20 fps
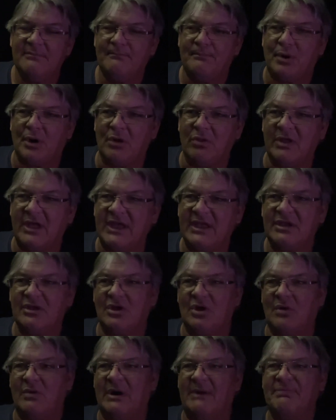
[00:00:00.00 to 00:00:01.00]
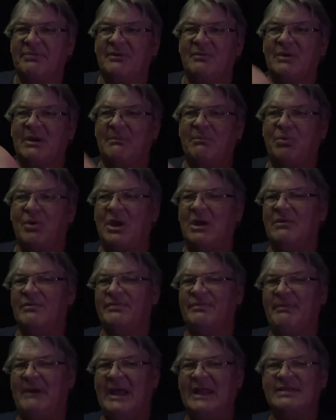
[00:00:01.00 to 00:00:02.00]
pull it, go up the rubber rail,
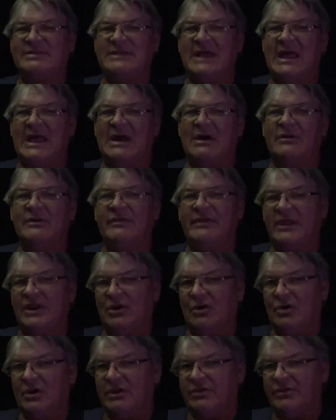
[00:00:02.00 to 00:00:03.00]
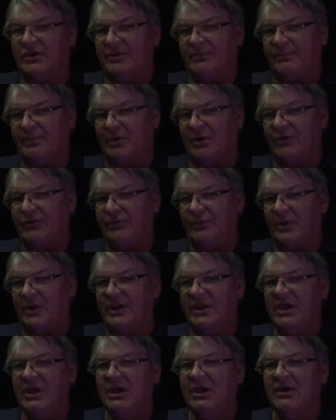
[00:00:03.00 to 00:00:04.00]
back down, and then hook it to the first one.
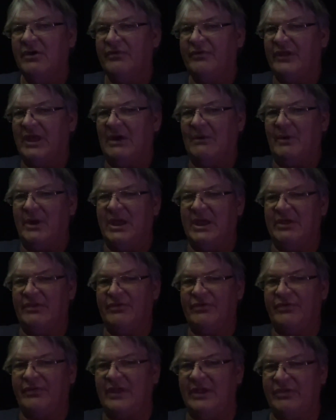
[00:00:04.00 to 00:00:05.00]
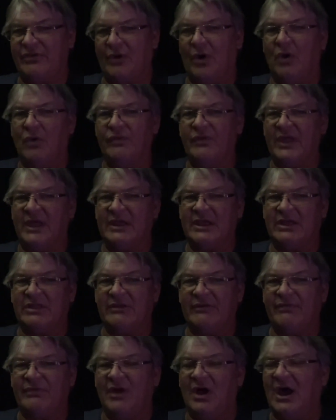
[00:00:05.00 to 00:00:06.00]
So that way it's holding it, because
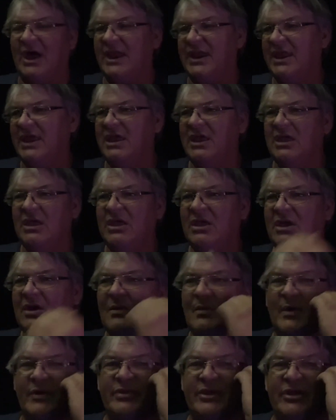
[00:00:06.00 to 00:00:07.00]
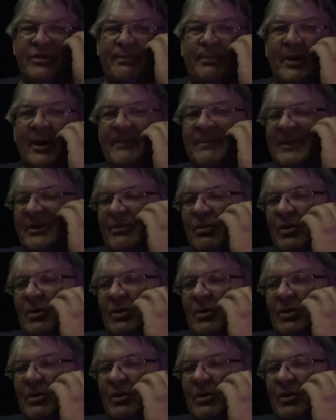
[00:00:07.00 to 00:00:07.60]
if not, with these perfect